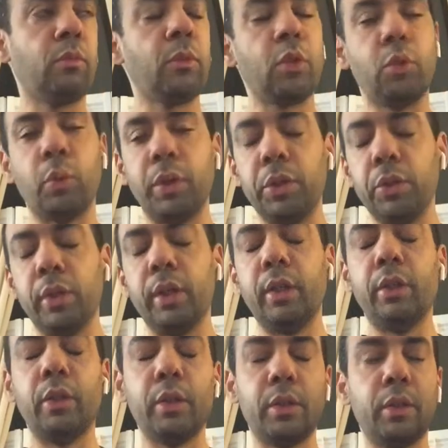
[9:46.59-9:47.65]
So what you hear
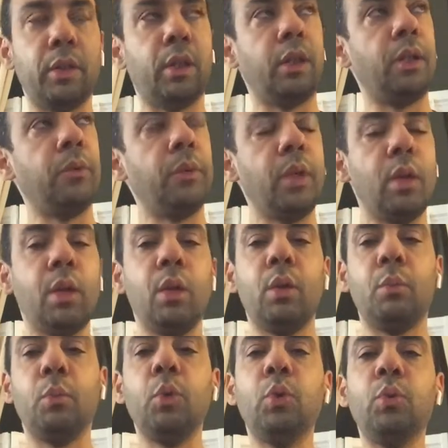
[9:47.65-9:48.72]
is
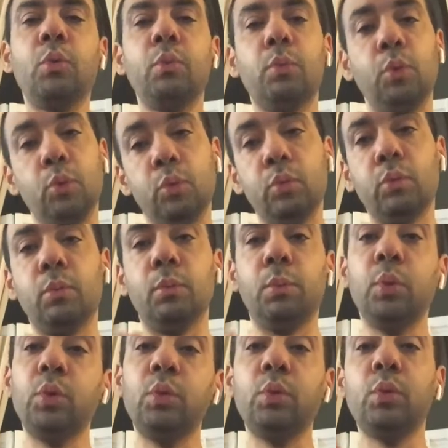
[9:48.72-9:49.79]
boom, boom,
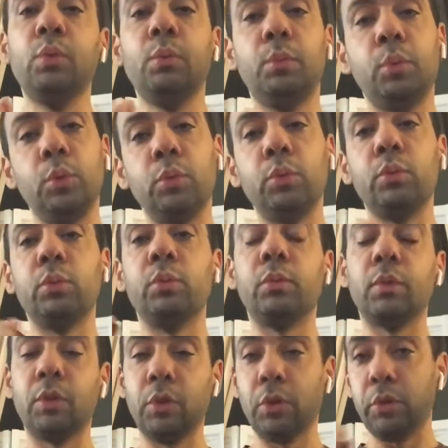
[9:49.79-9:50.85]
boom, boom.
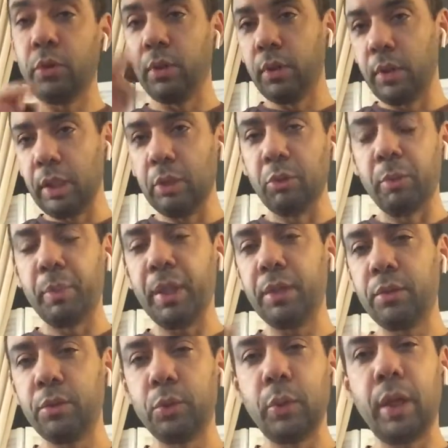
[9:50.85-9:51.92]
So it
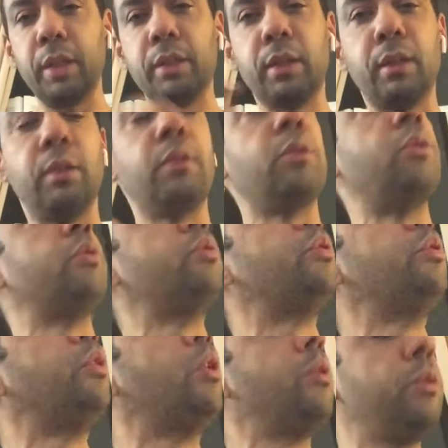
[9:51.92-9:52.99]
repeats twice, 2
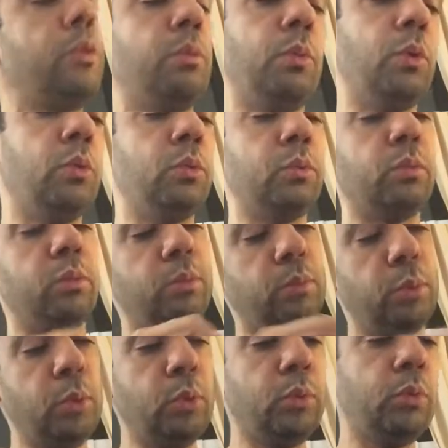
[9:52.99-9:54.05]
notes, boom,
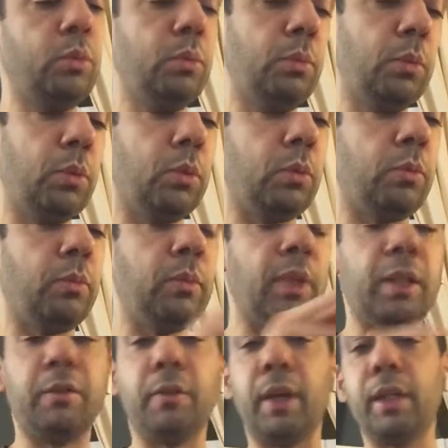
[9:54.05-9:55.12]
boom, boom.
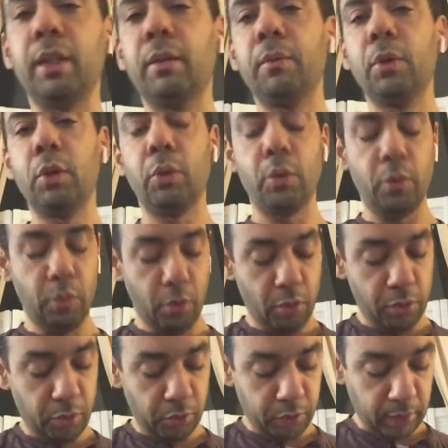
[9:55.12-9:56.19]
Let's find them. Go
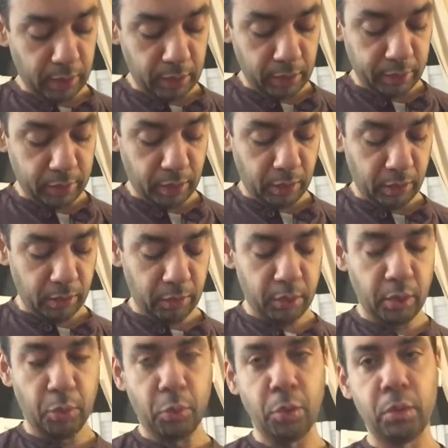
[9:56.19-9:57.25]
on your scale, start in
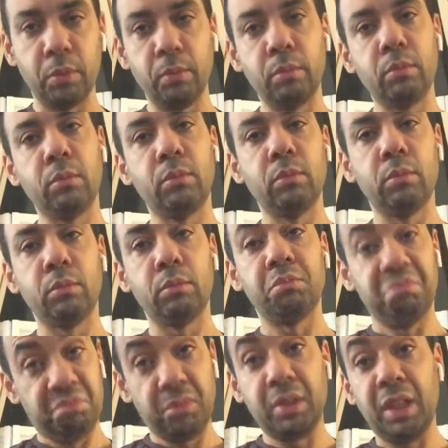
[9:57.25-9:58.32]
the root.
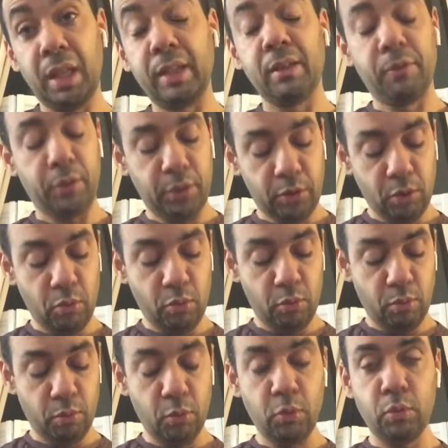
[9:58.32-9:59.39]
That's the first
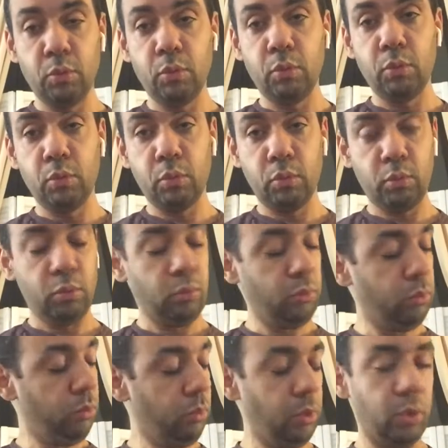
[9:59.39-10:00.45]
note.
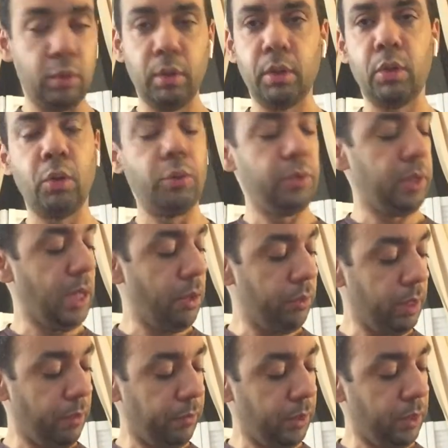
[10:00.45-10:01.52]
Boom. It goes
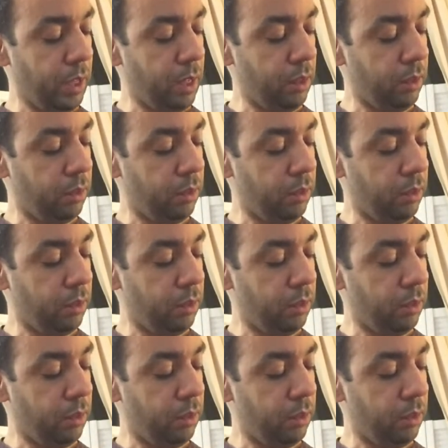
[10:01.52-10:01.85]
down after that.